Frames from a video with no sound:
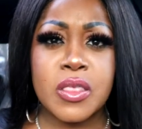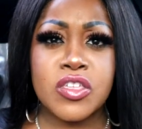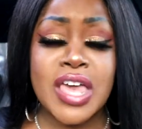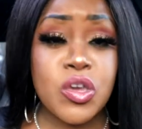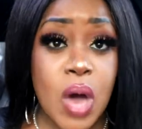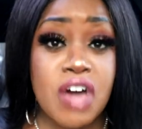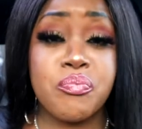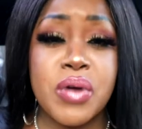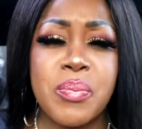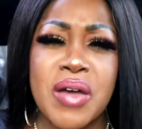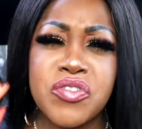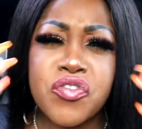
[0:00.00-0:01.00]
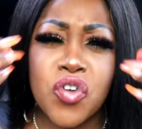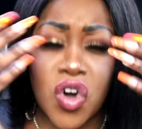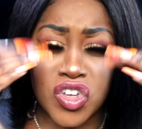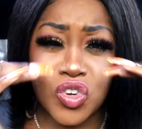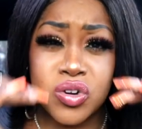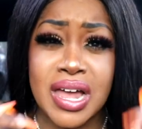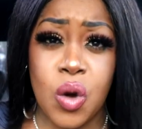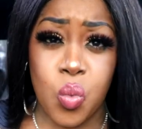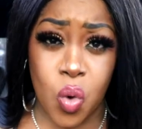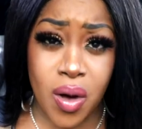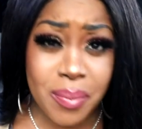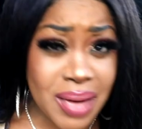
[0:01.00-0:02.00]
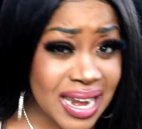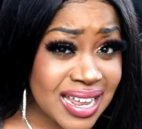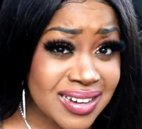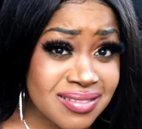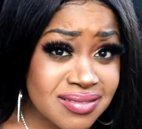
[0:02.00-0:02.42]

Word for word: Yeah, you have bread, but have you forgot you look like a watermelon?